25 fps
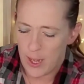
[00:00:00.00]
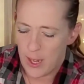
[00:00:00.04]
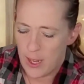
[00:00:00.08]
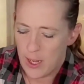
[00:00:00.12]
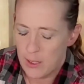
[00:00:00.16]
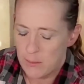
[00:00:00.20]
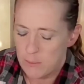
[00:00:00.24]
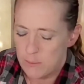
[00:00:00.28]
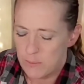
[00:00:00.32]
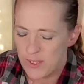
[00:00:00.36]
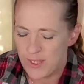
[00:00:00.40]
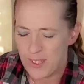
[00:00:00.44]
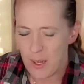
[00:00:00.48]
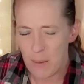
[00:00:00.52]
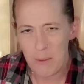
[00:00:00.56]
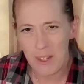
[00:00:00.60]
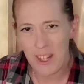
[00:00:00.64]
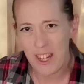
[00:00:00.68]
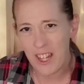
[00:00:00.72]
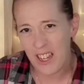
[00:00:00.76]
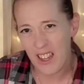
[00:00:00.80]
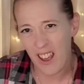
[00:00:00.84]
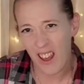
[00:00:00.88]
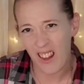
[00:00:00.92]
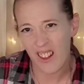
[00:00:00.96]
Some of
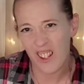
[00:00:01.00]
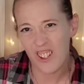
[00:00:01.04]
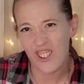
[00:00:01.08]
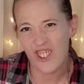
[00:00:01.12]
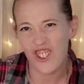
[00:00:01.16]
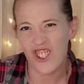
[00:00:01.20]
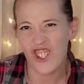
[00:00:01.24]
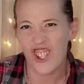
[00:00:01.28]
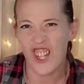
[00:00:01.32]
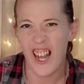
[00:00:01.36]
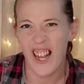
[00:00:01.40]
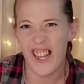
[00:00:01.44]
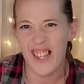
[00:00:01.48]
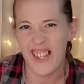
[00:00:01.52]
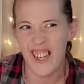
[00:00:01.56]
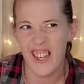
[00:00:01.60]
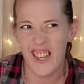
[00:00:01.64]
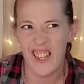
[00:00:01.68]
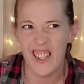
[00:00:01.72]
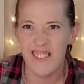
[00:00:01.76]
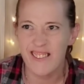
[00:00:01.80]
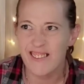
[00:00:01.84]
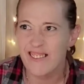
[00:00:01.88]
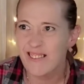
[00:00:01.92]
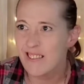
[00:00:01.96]
the colors are kind
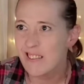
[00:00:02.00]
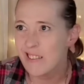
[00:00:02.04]
of